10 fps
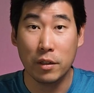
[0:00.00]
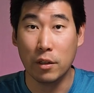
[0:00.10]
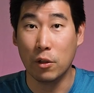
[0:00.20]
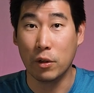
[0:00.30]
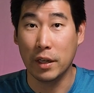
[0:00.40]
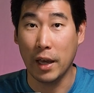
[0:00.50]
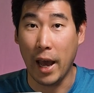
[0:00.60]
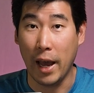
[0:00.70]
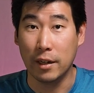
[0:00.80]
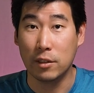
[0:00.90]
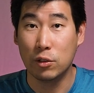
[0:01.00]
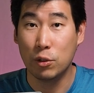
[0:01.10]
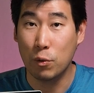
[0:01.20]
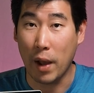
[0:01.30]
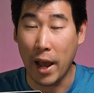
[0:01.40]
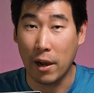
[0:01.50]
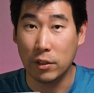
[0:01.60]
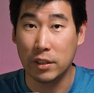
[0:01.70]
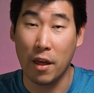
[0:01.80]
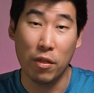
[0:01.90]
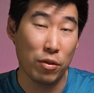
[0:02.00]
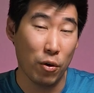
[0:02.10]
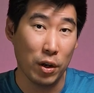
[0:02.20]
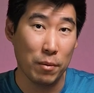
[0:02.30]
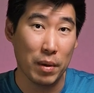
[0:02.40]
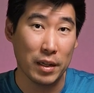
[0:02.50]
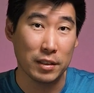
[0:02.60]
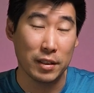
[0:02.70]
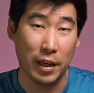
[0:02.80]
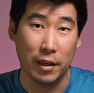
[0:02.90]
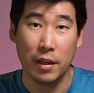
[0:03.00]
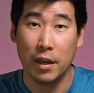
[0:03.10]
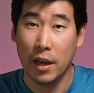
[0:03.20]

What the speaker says: you're looking at 2 hours and 30 minutes there.